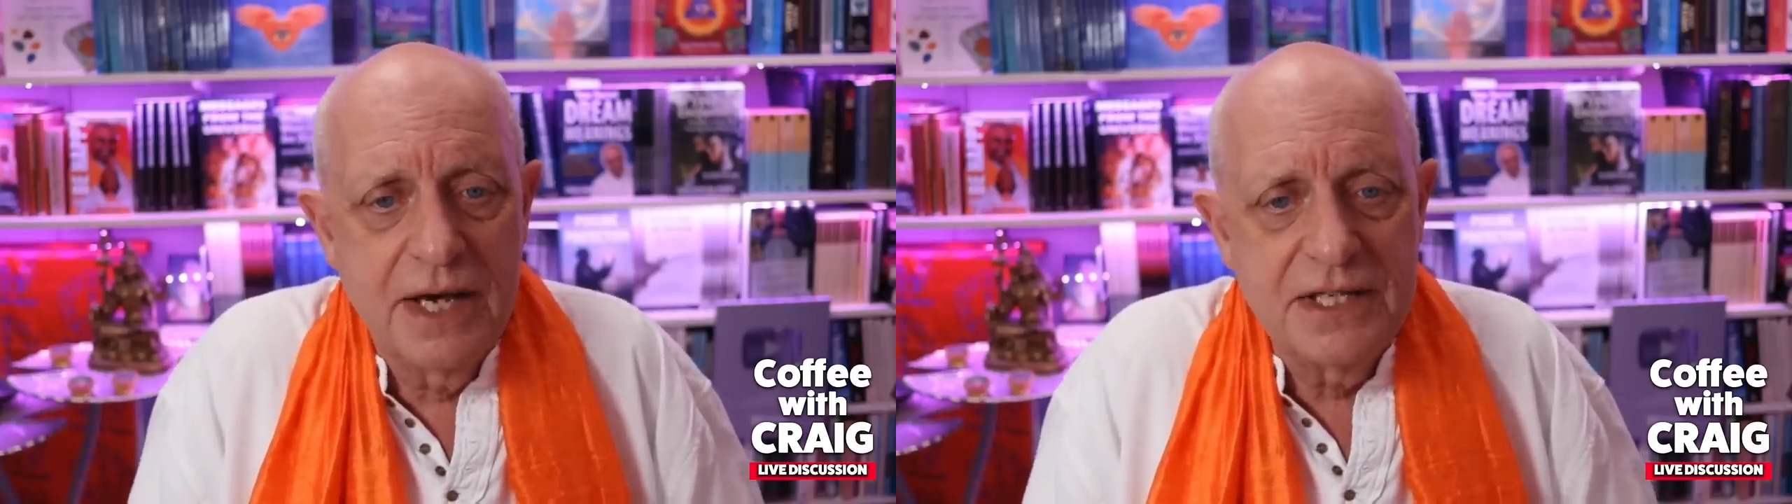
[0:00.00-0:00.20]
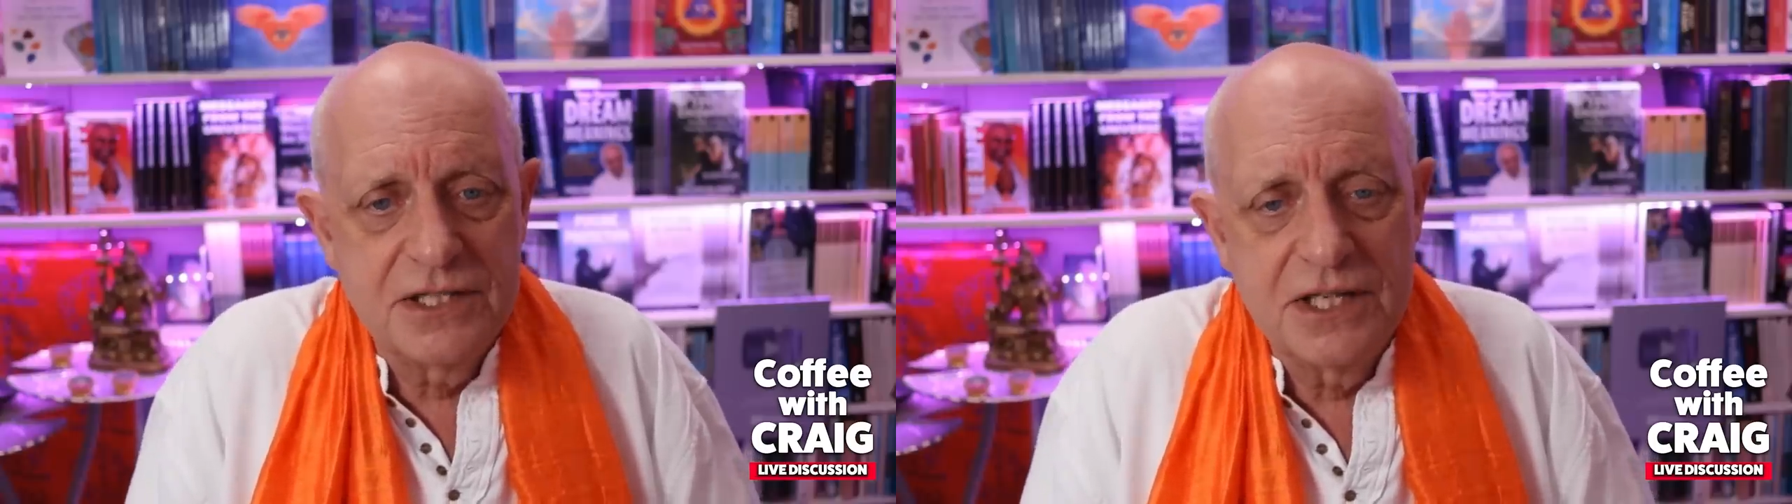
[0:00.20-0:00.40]

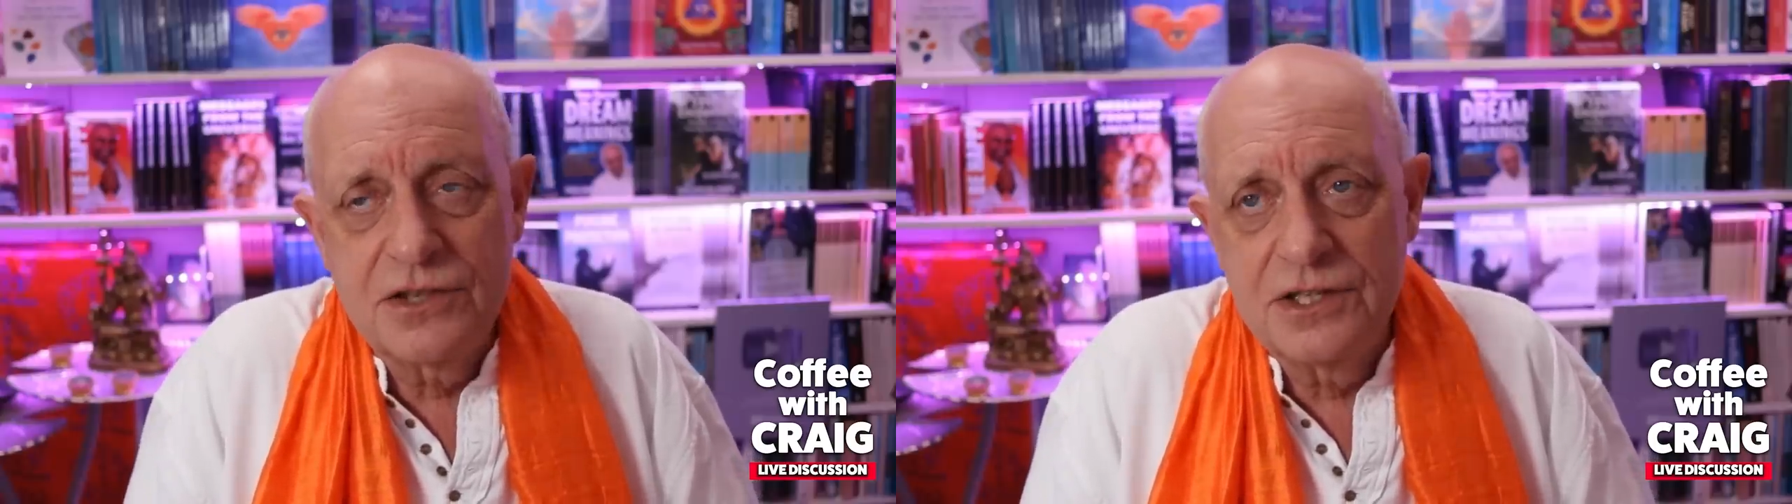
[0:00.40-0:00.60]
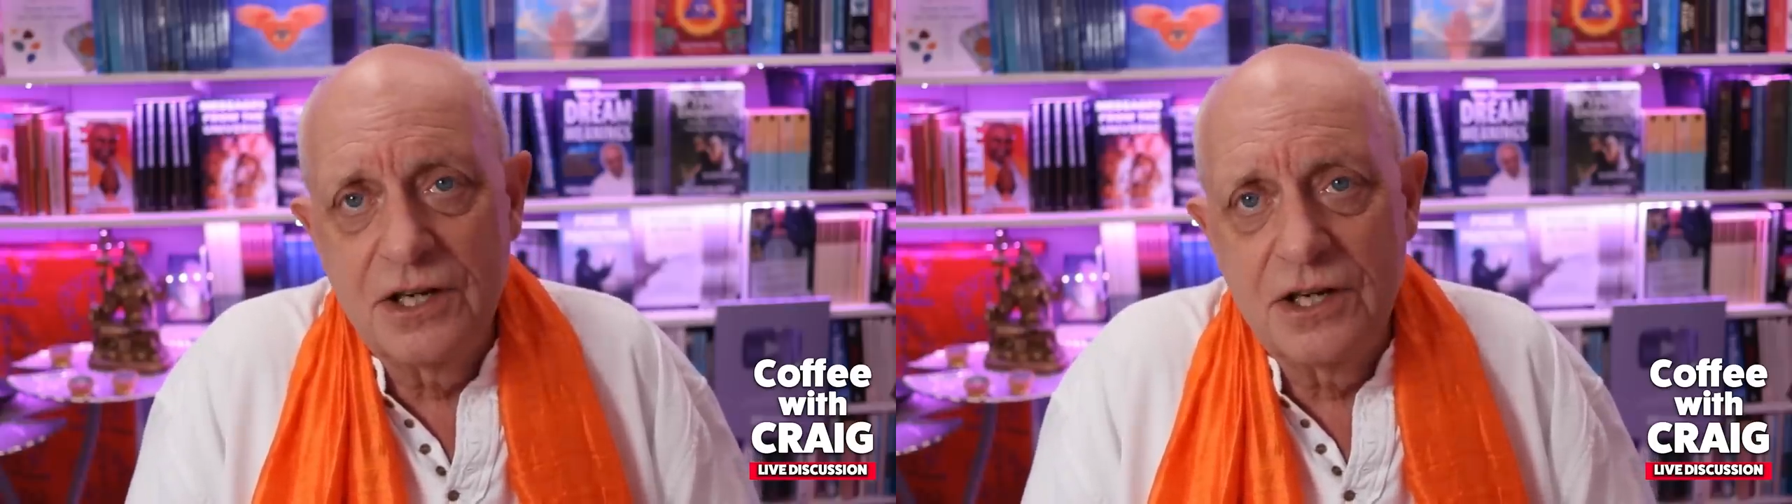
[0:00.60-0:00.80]

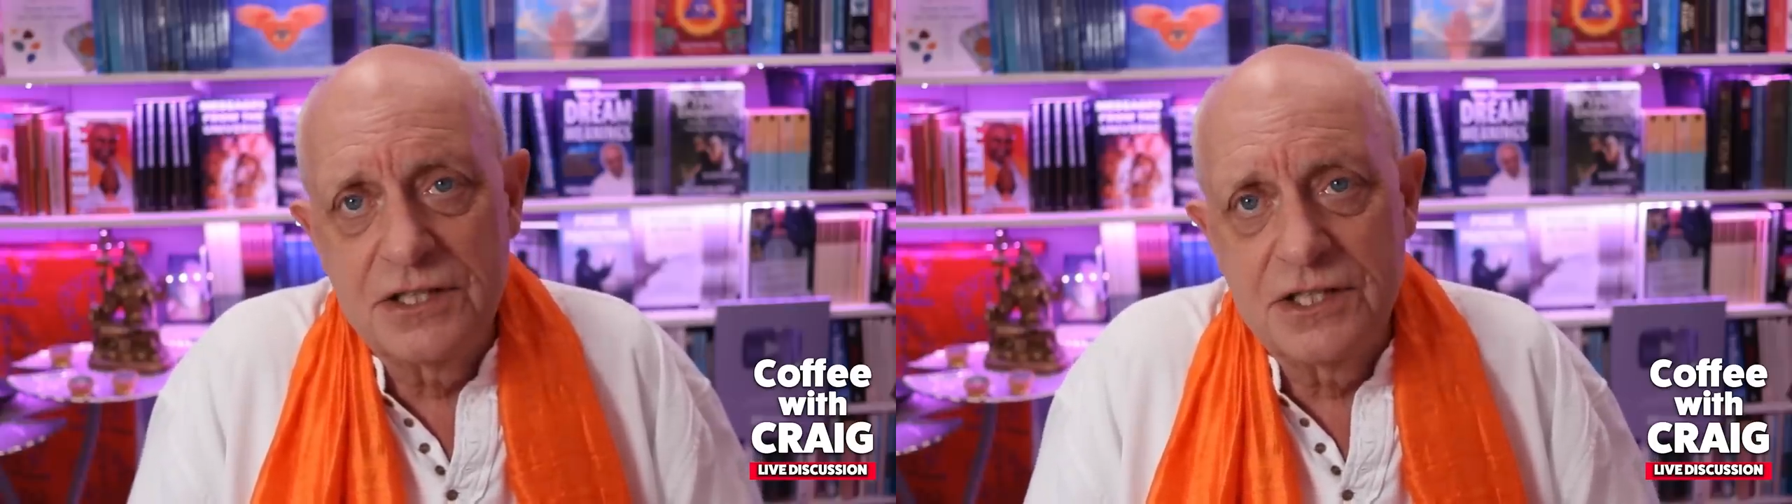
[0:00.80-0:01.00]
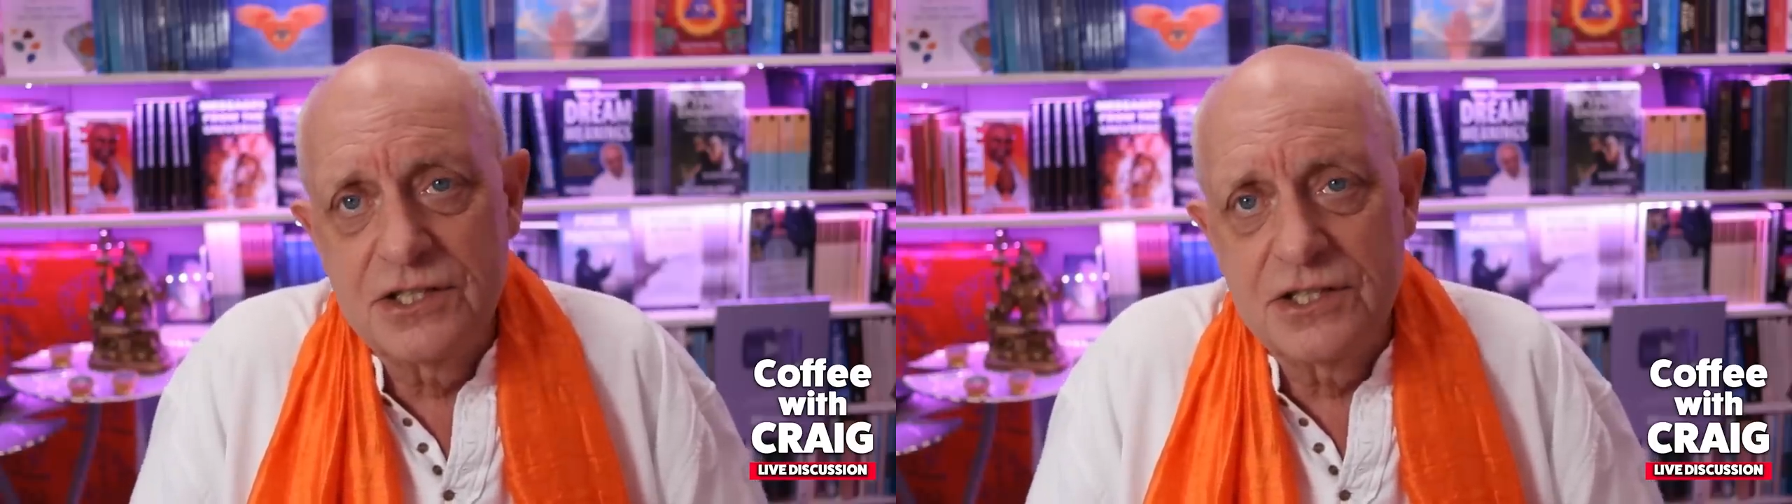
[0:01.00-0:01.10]
18th and 19th